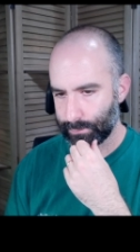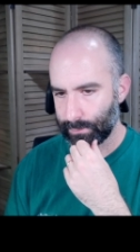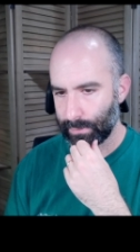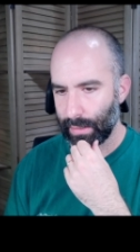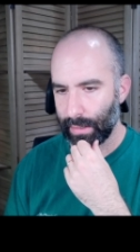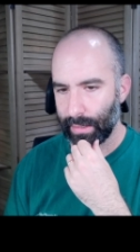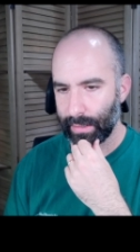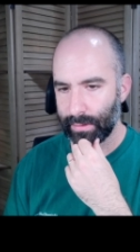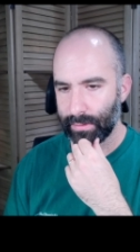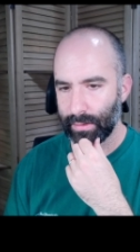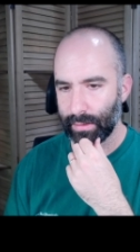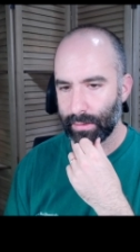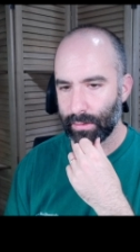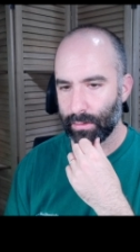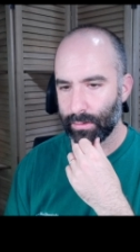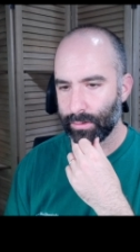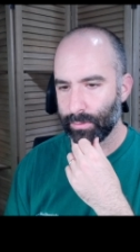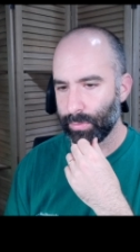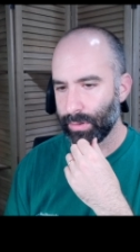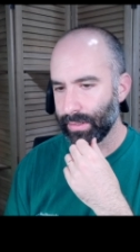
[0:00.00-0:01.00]
I guess I could
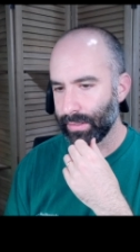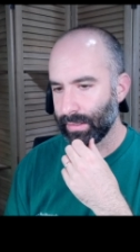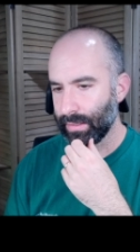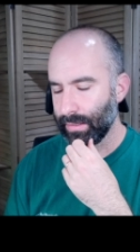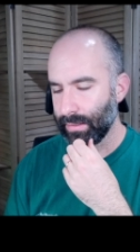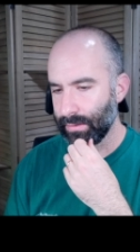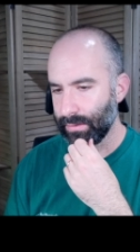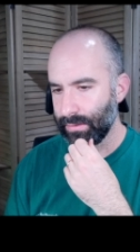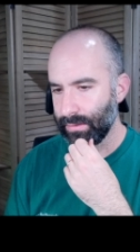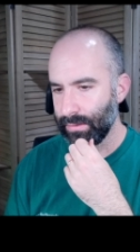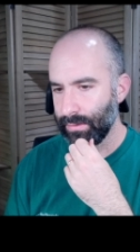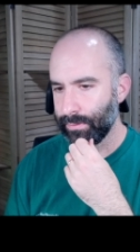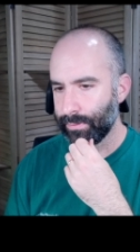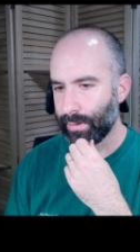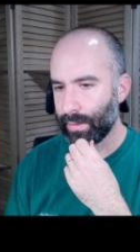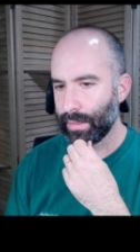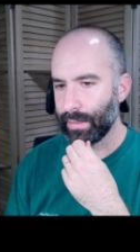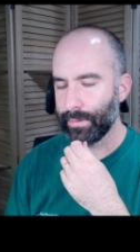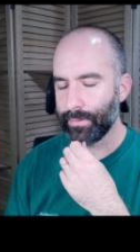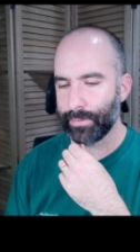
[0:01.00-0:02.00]
also play king
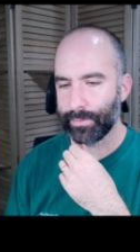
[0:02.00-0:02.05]
d5